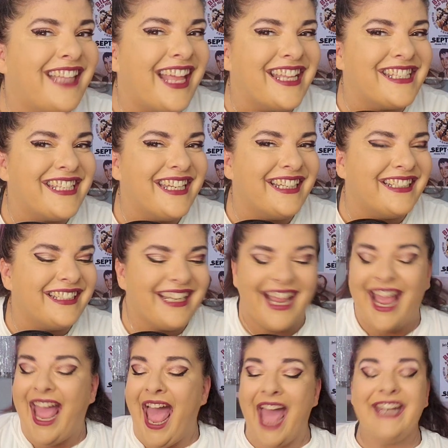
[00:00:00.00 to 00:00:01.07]
that's it.
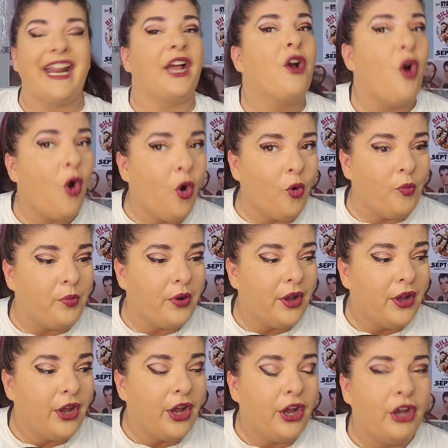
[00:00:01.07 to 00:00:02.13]
And I hope
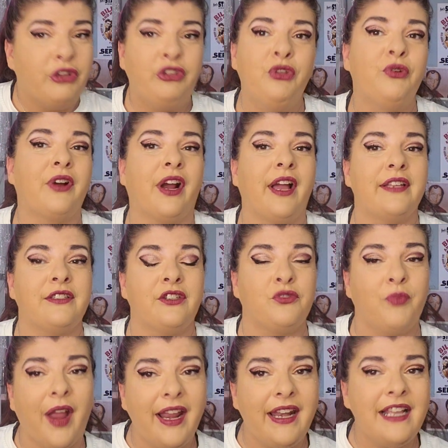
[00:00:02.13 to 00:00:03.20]
you guys'
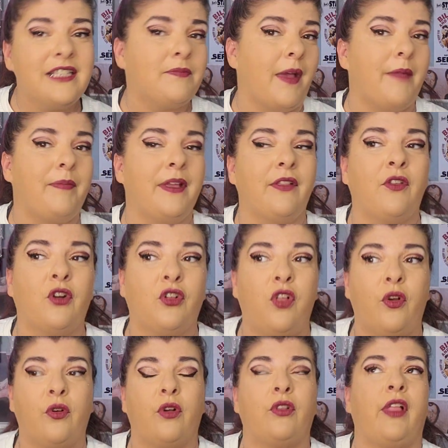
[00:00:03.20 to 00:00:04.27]
ratings might be a
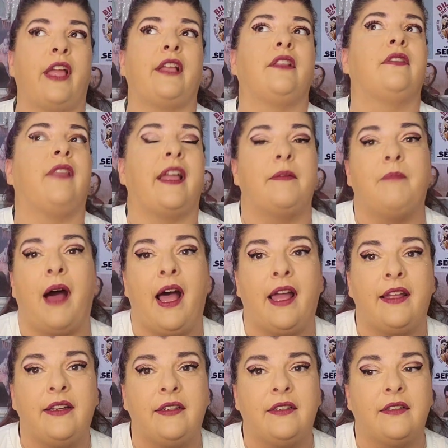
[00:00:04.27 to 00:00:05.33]
little like
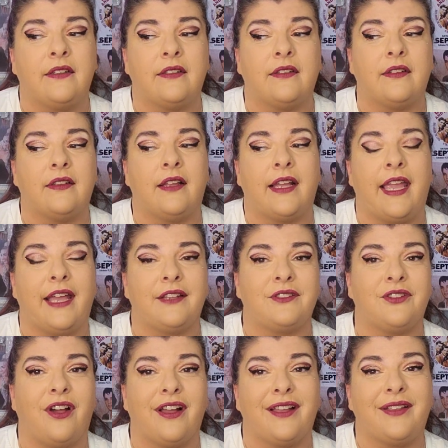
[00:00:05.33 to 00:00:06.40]
mine. I can't
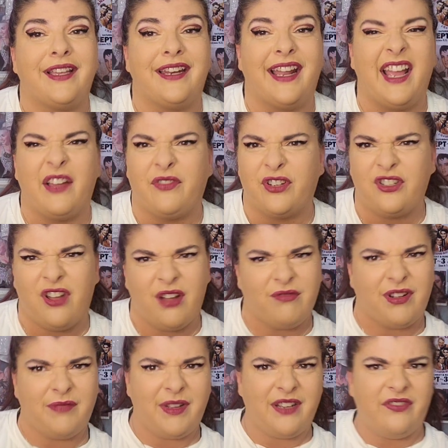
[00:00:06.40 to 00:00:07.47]
talk. Can I ever talk
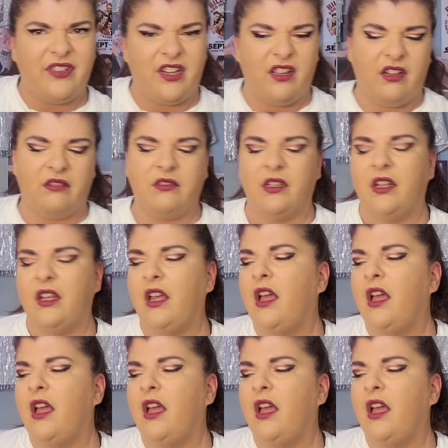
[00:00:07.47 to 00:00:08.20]
when I make a video?